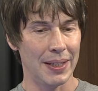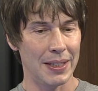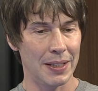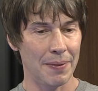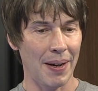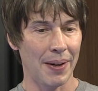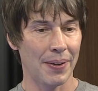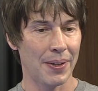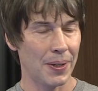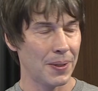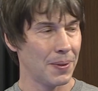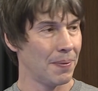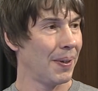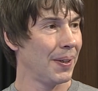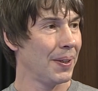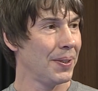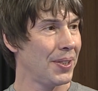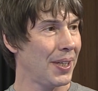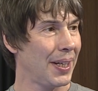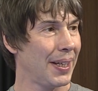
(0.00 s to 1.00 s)
it's about
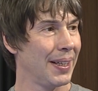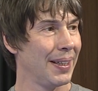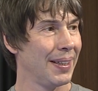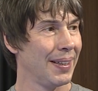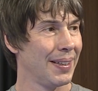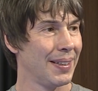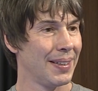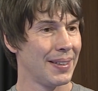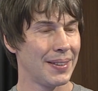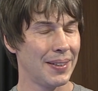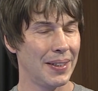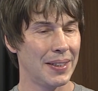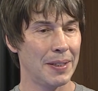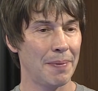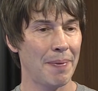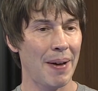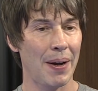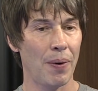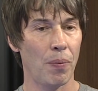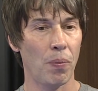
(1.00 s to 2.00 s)
cosmology. Mm. So it's
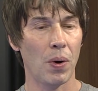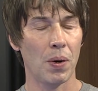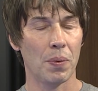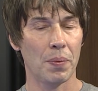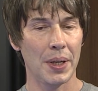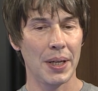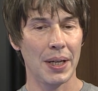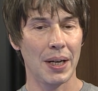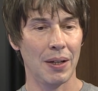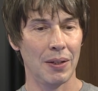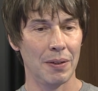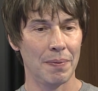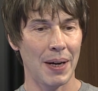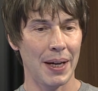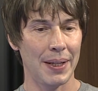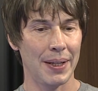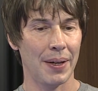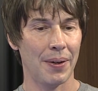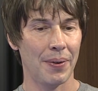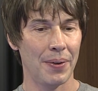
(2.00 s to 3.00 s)
about what we know
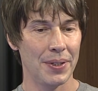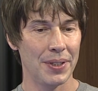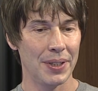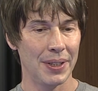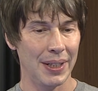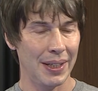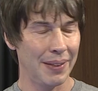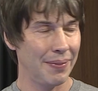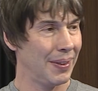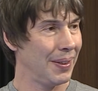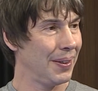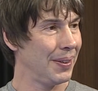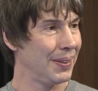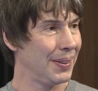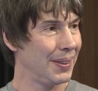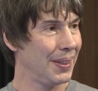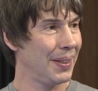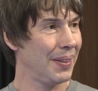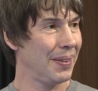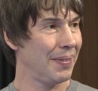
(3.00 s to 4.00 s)
about the origin and
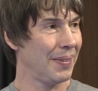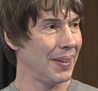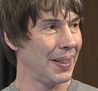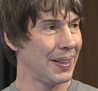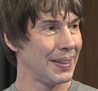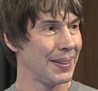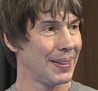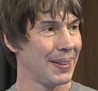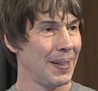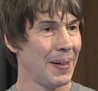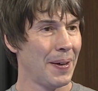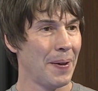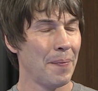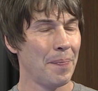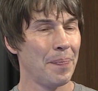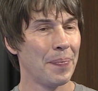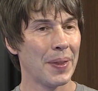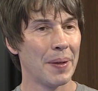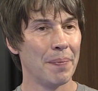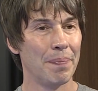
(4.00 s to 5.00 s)
evolution of the universe.
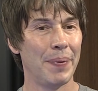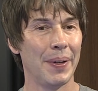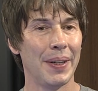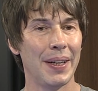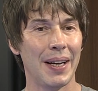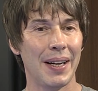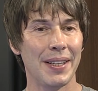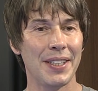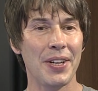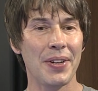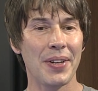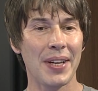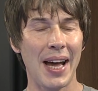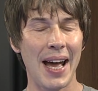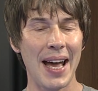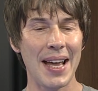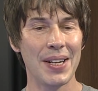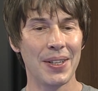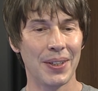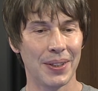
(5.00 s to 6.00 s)
But uh, you
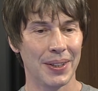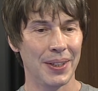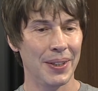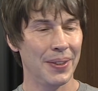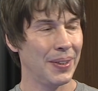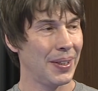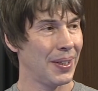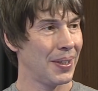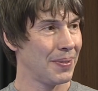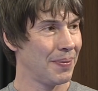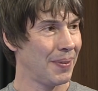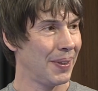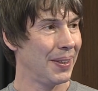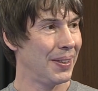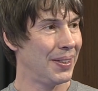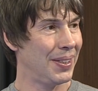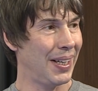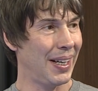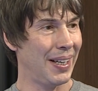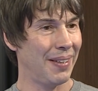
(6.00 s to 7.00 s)
cannot do
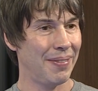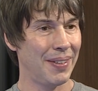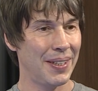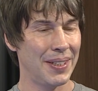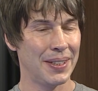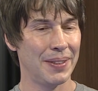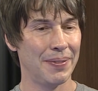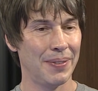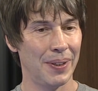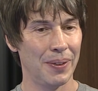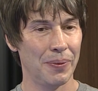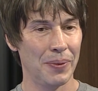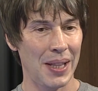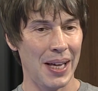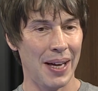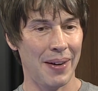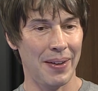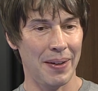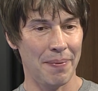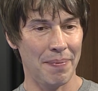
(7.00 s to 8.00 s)
cosmology, first of all,
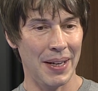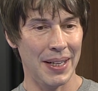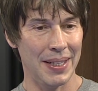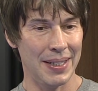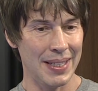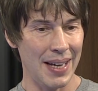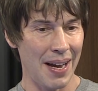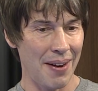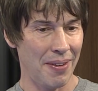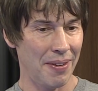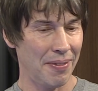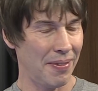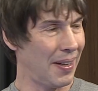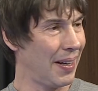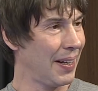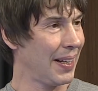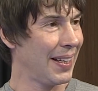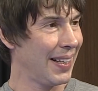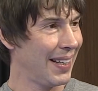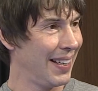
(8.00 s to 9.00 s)
without it being
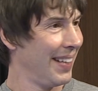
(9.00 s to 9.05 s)
terrifying